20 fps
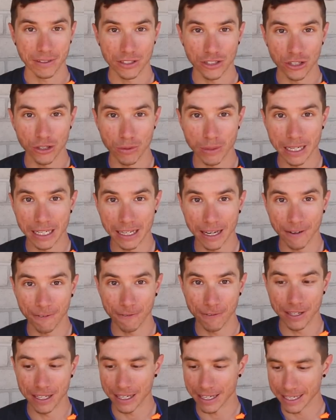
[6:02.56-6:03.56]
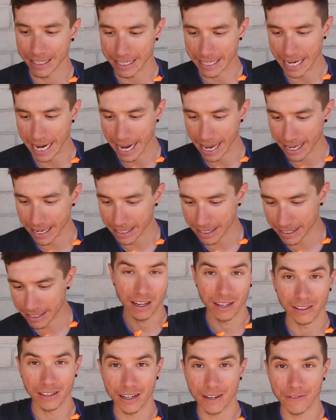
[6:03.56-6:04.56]
do eat a vegan diet.
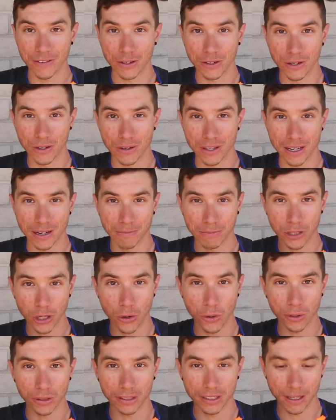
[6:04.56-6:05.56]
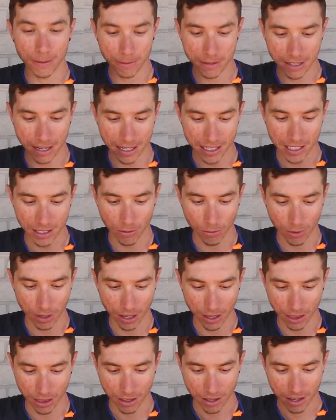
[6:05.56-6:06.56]
A lot of you know that I'm totally obsessed
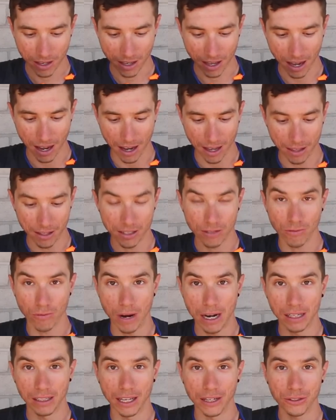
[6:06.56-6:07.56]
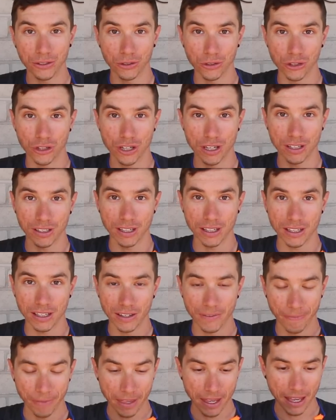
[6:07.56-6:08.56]
with this red lentil chili.
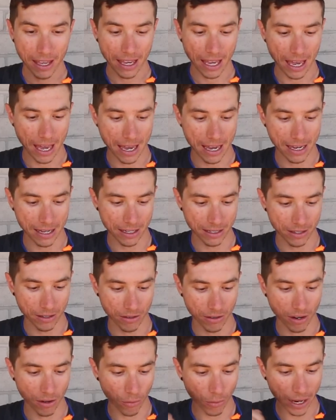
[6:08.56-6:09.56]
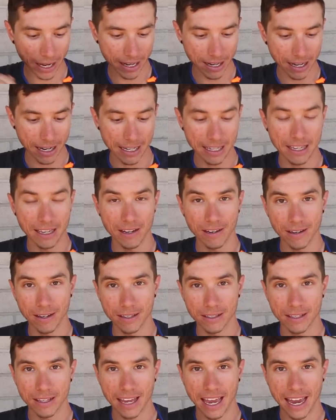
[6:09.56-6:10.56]
And what I got here
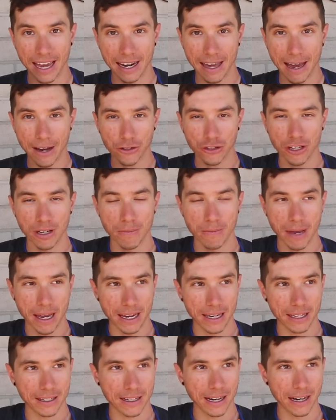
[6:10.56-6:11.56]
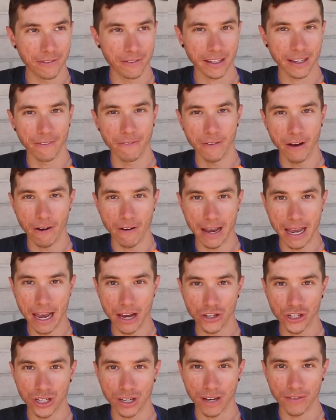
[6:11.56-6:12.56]
is Hannah actually made kind of like a
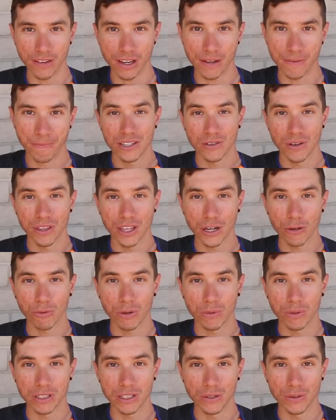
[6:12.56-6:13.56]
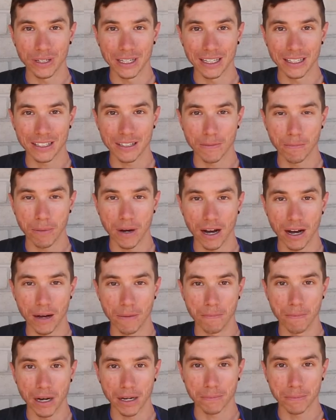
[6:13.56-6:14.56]
variation of it. So I think when we do an Instant
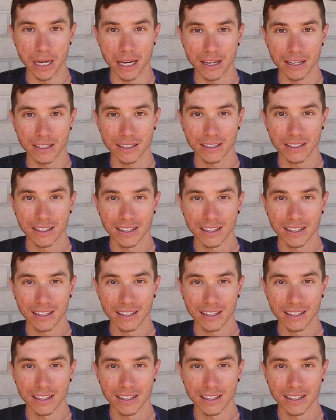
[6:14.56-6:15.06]
Pot mukbang,